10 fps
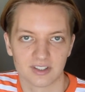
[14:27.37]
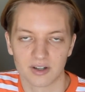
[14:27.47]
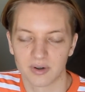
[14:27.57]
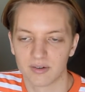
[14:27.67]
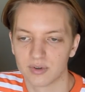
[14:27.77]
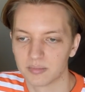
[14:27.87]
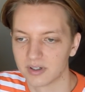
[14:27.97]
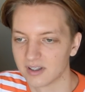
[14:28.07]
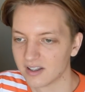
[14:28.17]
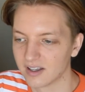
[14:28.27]
You know,
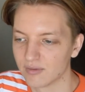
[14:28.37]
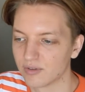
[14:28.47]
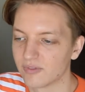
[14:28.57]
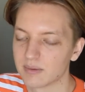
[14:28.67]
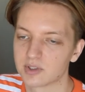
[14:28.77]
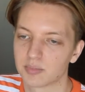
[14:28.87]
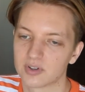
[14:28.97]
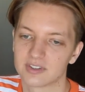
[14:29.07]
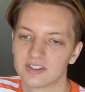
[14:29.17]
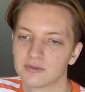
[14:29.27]
everybody, every famous
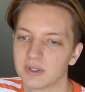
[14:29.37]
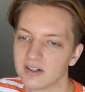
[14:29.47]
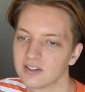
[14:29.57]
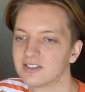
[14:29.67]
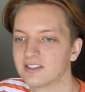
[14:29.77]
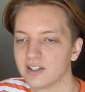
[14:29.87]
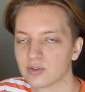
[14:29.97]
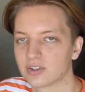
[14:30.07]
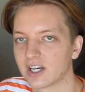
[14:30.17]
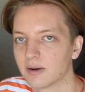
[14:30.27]
person has been on
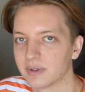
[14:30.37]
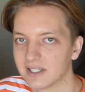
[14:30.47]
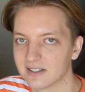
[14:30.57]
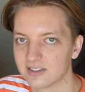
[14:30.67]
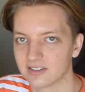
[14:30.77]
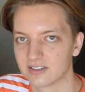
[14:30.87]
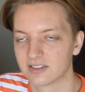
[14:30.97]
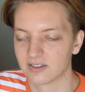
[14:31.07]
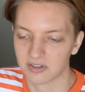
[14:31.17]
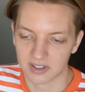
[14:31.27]
Sneaker Shopping and
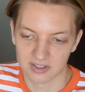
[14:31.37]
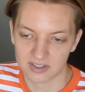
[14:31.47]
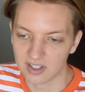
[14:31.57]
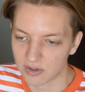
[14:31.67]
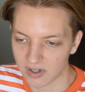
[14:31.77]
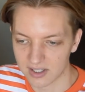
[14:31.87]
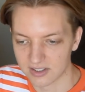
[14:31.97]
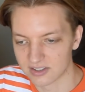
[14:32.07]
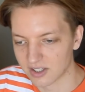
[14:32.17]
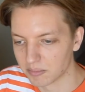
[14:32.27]
is like a sneakerhead
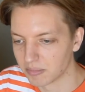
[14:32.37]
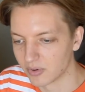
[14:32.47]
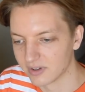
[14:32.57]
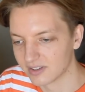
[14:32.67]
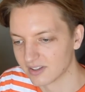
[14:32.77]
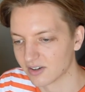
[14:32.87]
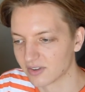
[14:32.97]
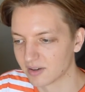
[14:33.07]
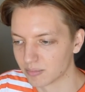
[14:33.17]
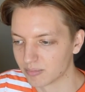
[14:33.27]
to some point. You know,
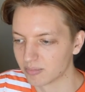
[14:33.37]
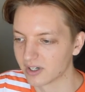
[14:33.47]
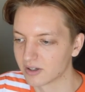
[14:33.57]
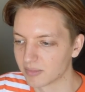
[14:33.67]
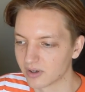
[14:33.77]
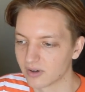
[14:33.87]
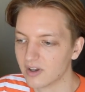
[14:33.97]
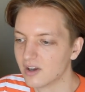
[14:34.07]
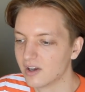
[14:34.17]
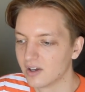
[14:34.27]
they brag about
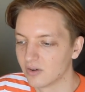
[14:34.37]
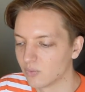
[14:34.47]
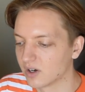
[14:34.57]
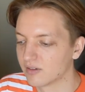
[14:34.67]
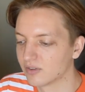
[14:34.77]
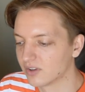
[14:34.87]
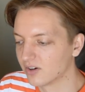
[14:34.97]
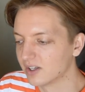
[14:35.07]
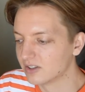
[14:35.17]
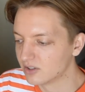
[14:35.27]
whatever
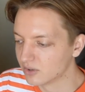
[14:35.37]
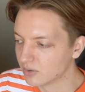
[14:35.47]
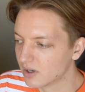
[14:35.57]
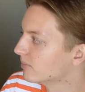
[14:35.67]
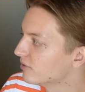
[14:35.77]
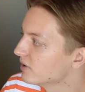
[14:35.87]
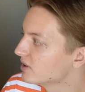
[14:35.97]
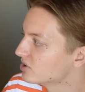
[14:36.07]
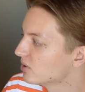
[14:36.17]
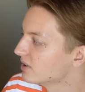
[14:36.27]
they're into, but I feel
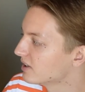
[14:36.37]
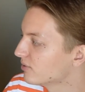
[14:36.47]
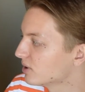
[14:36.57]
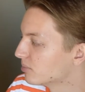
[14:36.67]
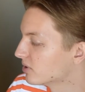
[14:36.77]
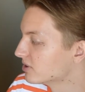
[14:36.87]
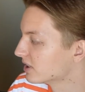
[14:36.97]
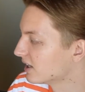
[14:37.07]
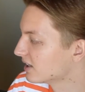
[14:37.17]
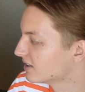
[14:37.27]
like Jonah definitely pulls a
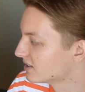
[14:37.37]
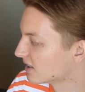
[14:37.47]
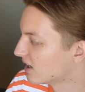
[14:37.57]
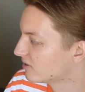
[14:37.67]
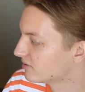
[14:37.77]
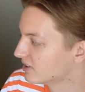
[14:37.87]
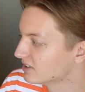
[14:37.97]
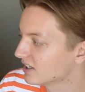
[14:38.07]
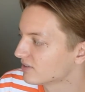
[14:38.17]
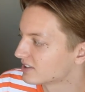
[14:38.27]
lot of this off. Does
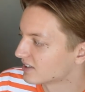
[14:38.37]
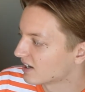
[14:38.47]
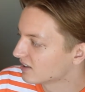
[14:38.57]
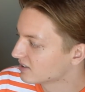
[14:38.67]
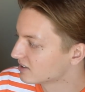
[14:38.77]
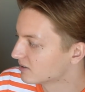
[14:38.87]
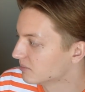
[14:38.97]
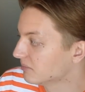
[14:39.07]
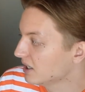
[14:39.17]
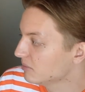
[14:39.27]
he have a stylist?
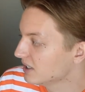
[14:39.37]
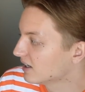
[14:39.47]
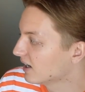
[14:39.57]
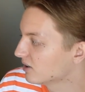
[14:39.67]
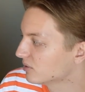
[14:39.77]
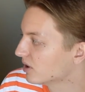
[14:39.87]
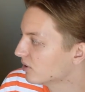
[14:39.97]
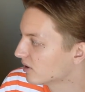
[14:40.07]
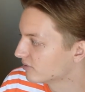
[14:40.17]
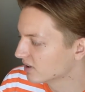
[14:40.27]
Maybe, I don't
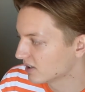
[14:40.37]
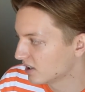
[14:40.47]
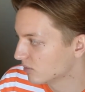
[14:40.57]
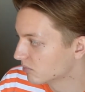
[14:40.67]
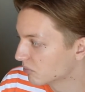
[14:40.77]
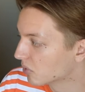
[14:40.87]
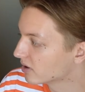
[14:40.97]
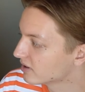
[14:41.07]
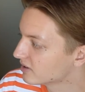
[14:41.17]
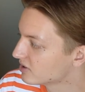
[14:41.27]
know. I feel like he
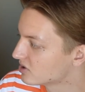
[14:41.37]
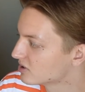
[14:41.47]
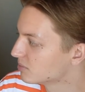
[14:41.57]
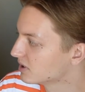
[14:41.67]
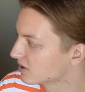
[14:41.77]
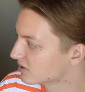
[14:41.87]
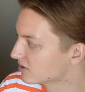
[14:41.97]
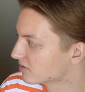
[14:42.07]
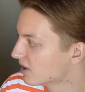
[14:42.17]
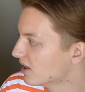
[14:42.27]
wouldn't, just because
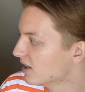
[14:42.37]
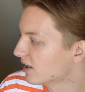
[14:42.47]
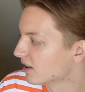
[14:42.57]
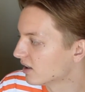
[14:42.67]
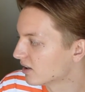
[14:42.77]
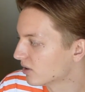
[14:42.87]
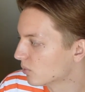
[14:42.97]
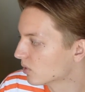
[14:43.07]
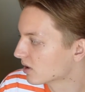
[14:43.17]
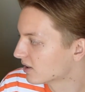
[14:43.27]
of a lot of the
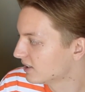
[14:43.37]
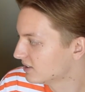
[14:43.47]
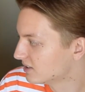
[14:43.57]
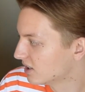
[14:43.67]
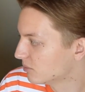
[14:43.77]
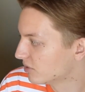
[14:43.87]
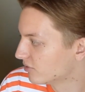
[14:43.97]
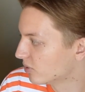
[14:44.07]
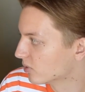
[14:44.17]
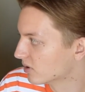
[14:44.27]
work that he's done
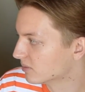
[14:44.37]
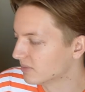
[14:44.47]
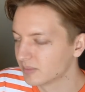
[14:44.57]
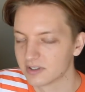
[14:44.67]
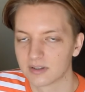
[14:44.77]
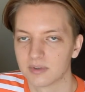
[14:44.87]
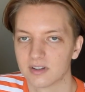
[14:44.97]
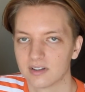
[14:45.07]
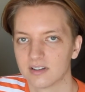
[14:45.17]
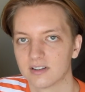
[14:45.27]
before, and maybe some
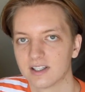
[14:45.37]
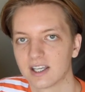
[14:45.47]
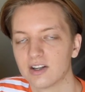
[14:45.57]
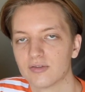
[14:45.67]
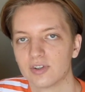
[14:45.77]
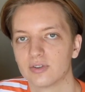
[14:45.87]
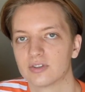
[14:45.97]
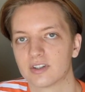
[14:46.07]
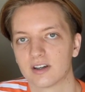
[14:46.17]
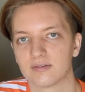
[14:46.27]
of the like
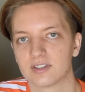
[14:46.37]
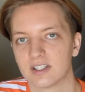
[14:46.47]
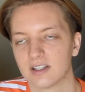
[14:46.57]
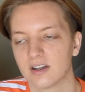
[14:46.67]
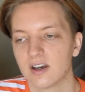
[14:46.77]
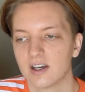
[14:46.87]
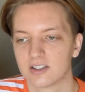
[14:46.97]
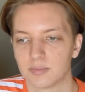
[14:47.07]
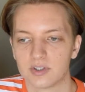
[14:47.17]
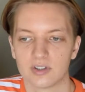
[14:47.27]
interviews that I've seen,
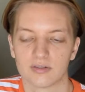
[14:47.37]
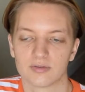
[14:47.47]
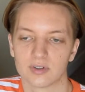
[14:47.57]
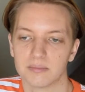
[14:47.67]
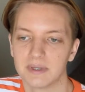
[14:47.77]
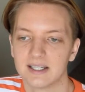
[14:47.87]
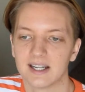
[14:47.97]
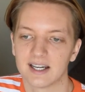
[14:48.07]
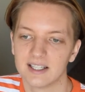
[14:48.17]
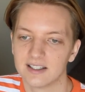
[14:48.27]
especially for mid
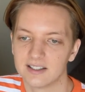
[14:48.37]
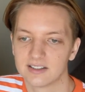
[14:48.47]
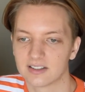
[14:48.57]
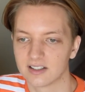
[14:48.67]
nineties.